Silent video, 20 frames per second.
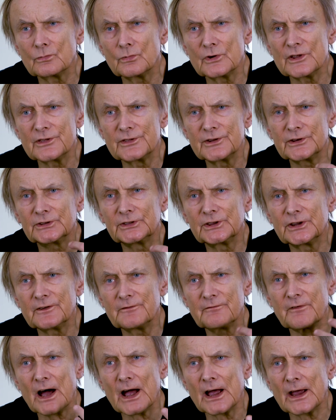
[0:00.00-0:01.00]
with the
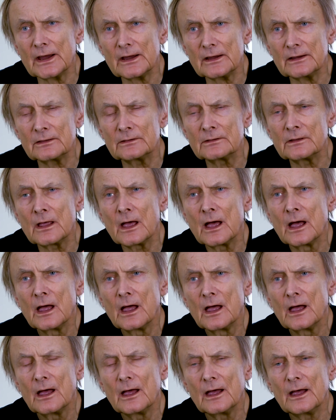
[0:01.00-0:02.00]
divine
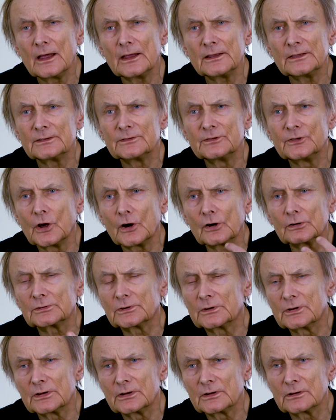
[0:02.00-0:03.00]
and
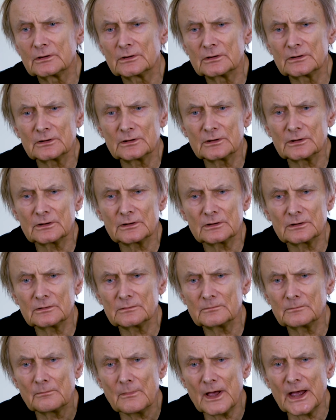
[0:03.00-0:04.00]
not uh,
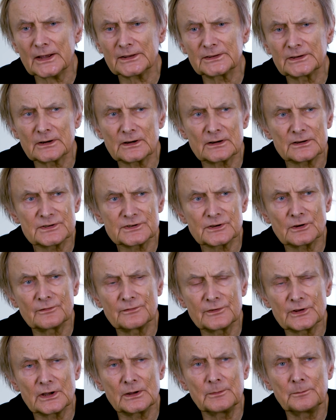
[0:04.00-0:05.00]
matters
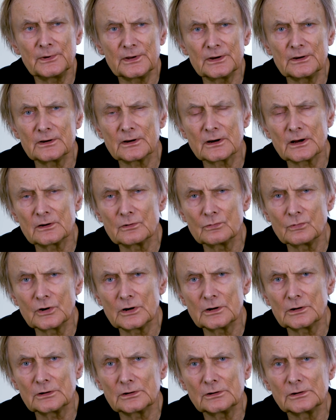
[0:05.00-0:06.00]
of the empirical
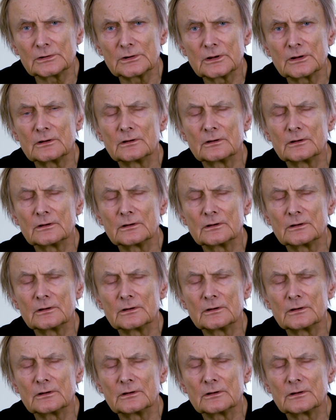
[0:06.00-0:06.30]
world.